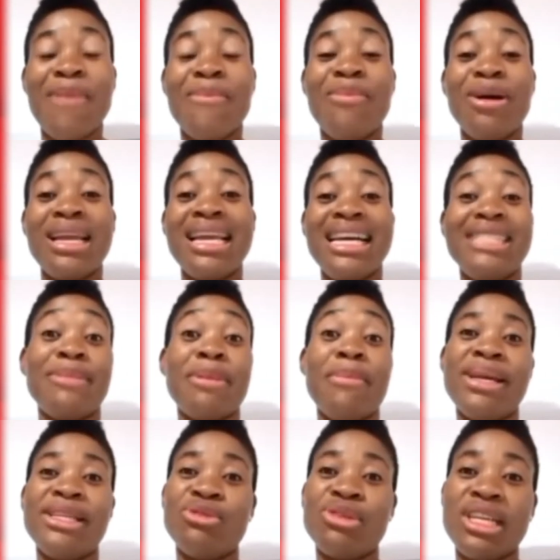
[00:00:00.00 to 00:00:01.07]
But he had been
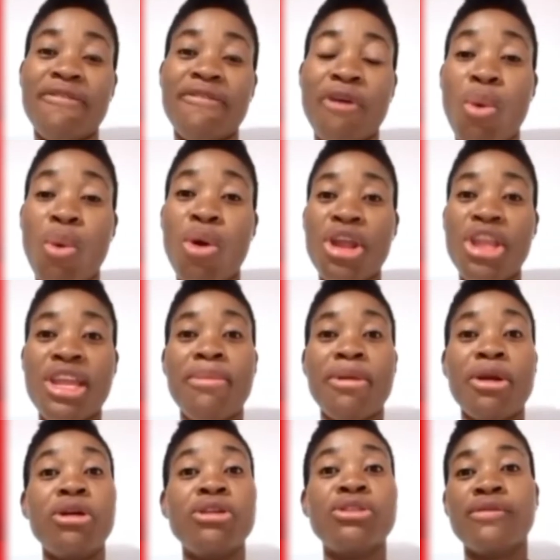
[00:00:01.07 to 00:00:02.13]
bedridden for 1 year
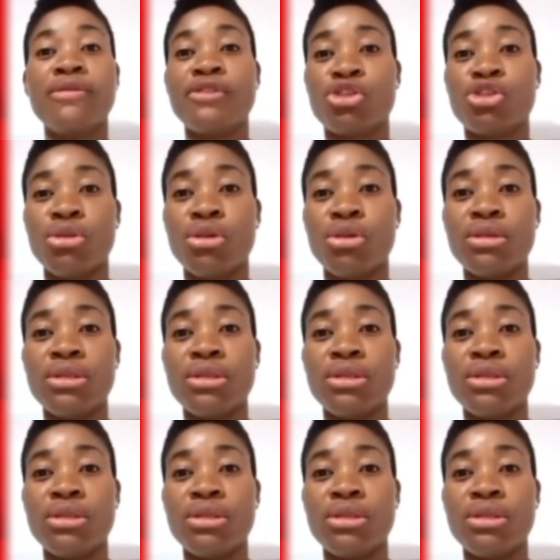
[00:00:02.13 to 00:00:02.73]
because of stroke.